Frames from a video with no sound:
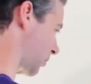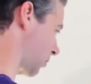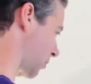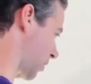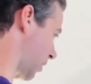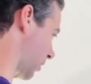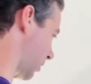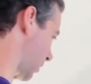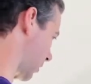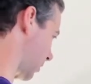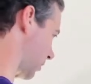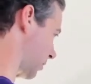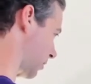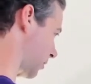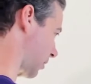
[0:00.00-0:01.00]
1
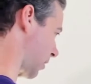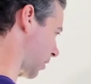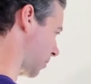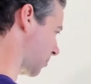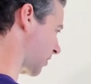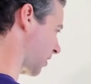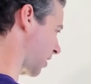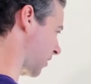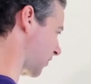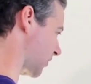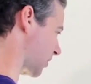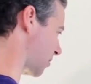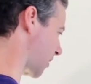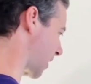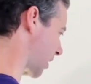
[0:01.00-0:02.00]
times F
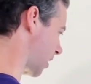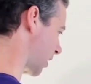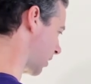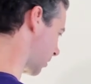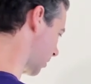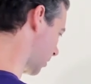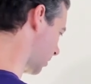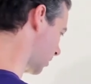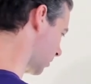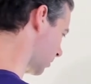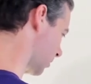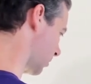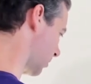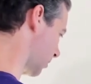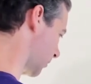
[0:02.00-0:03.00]
sub I all
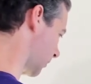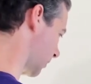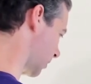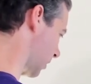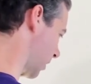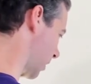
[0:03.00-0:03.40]
over